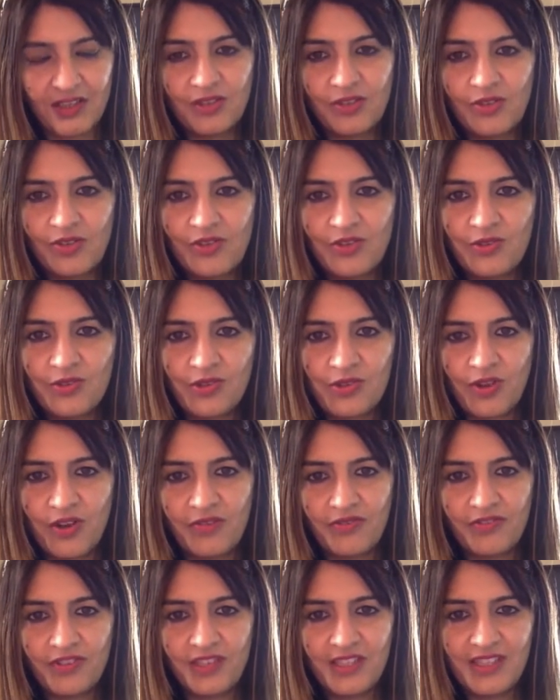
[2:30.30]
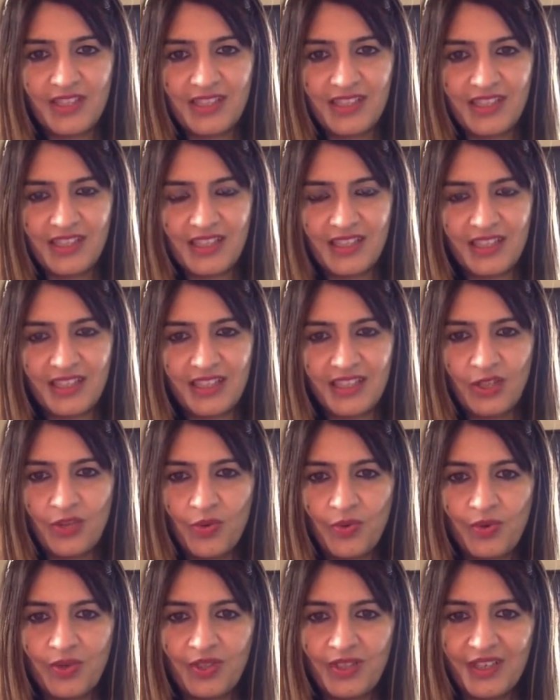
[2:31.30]
Don't lose confidence.
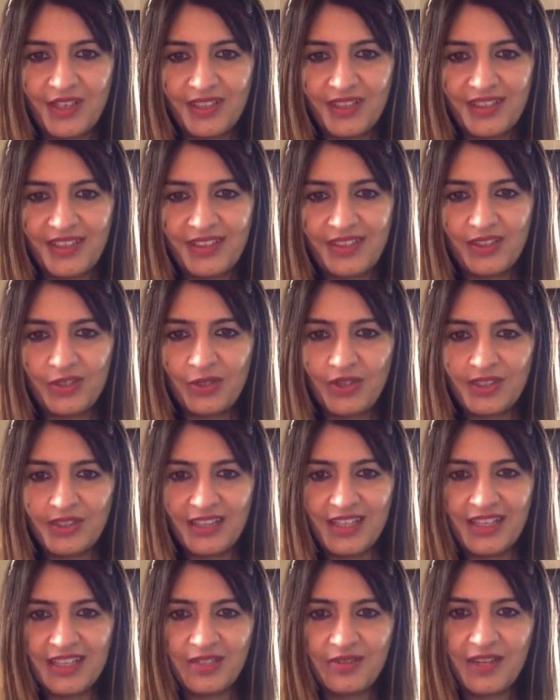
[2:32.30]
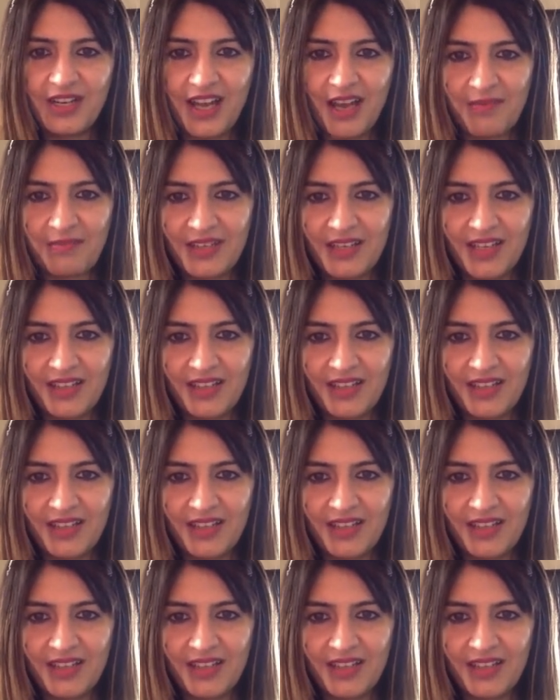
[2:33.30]
The things will happen.